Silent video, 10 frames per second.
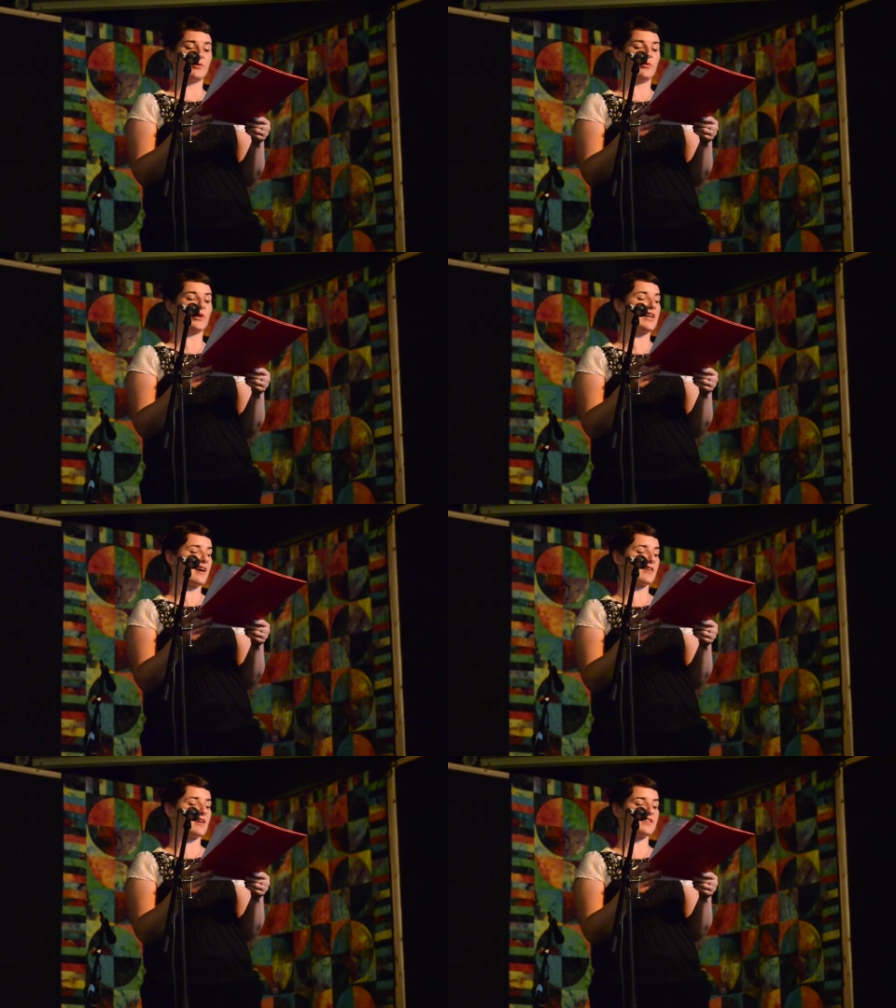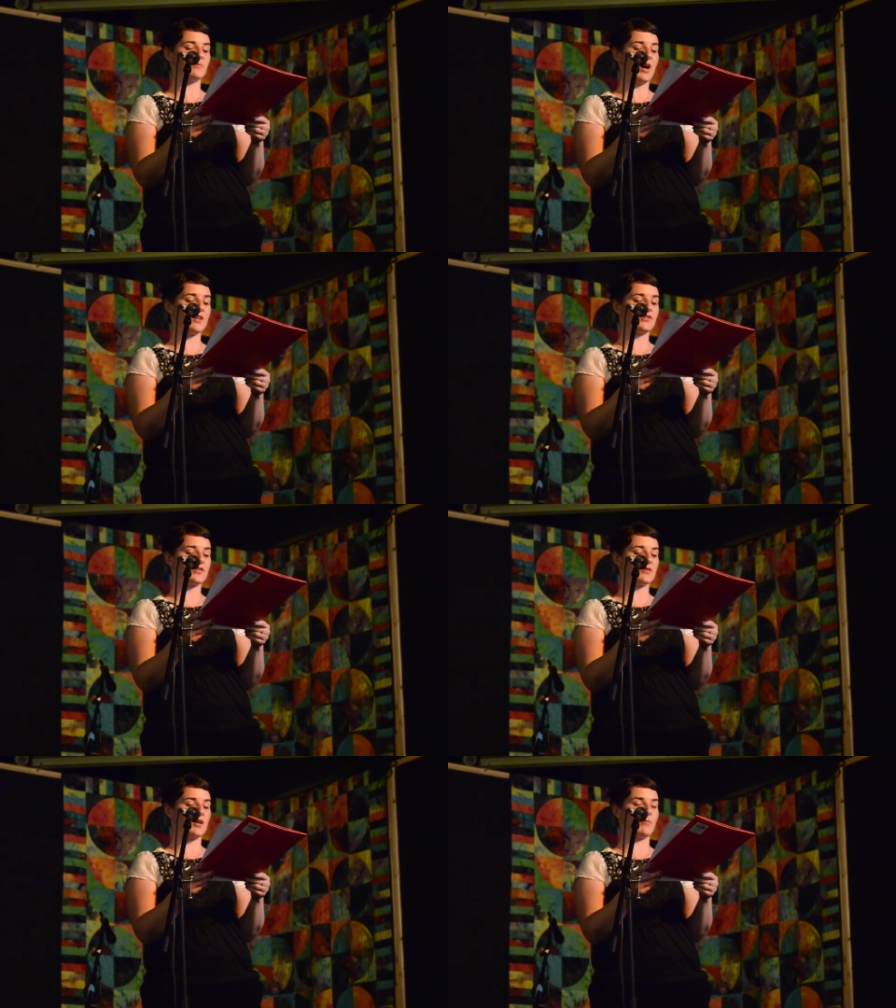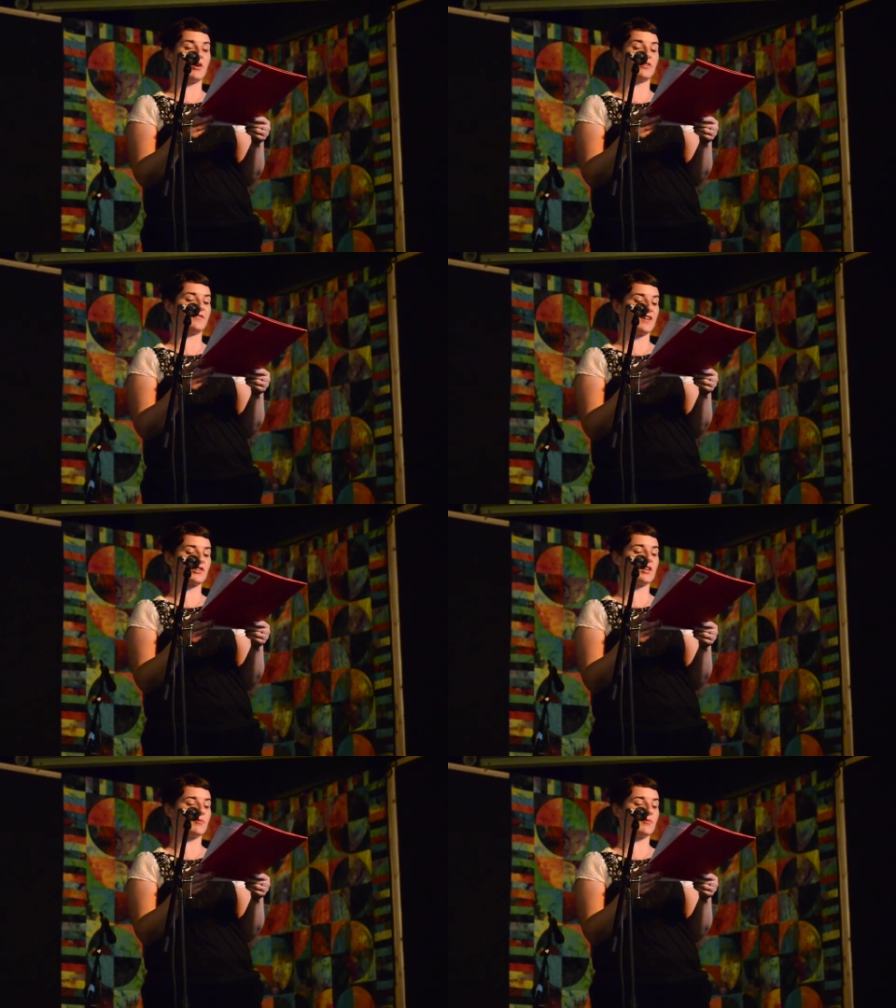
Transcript: We care as much about fashion